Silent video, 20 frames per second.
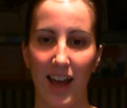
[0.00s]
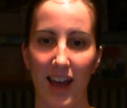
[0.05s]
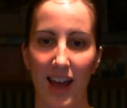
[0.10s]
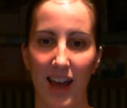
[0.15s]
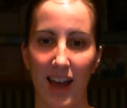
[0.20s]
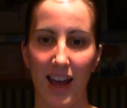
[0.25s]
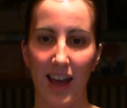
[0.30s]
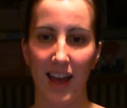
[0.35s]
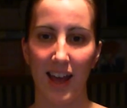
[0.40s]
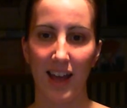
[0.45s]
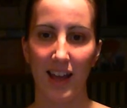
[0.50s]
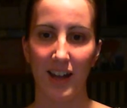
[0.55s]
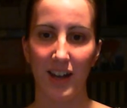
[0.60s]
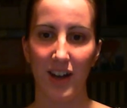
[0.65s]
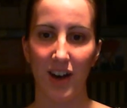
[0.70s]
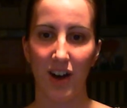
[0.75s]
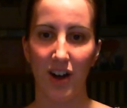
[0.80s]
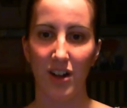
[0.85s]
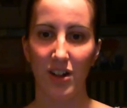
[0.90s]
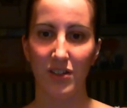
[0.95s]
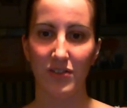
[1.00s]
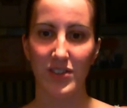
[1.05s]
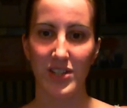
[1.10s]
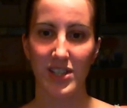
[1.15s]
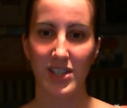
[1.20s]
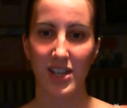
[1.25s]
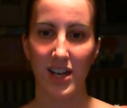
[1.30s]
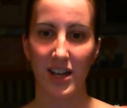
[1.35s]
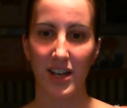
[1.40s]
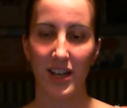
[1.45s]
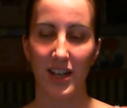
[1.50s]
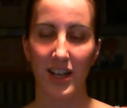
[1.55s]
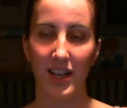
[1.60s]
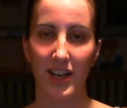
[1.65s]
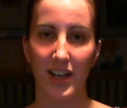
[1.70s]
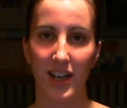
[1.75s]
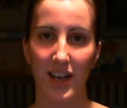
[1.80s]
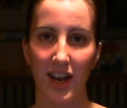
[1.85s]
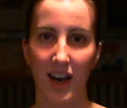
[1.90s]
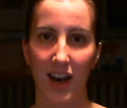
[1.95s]
and all of a
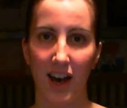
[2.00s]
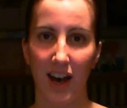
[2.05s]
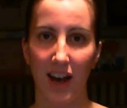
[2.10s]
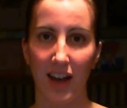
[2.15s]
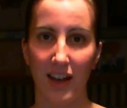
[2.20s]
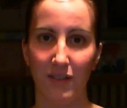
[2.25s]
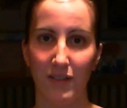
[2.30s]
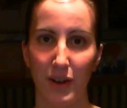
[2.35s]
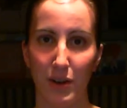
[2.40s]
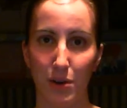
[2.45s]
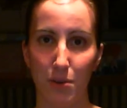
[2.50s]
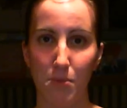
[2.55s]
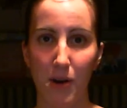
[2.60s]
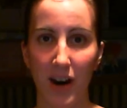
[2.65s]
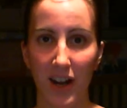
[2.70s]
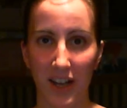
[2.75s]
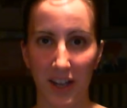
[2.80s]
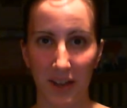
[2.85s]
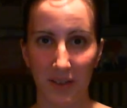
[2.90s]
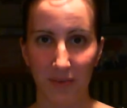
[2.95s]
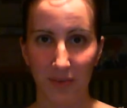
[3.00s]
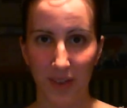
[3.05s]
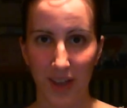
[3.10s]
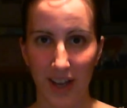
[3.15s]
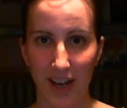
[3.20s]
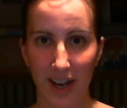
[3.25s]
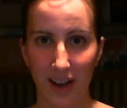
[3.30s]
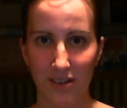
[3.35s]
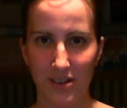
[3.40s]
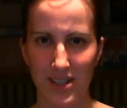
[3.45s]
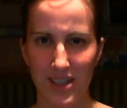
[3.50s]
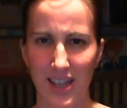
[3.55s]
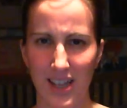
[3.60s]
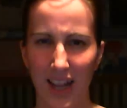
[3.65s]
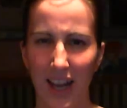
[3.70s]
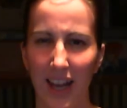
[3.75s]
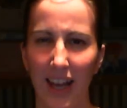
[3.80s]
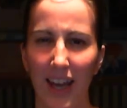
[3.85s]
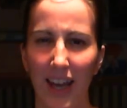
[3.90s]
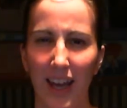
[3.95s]
sudden I found her body. And I was
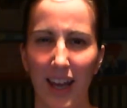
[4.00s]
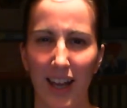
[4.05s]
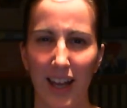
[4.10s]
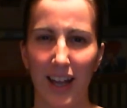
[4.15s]
like,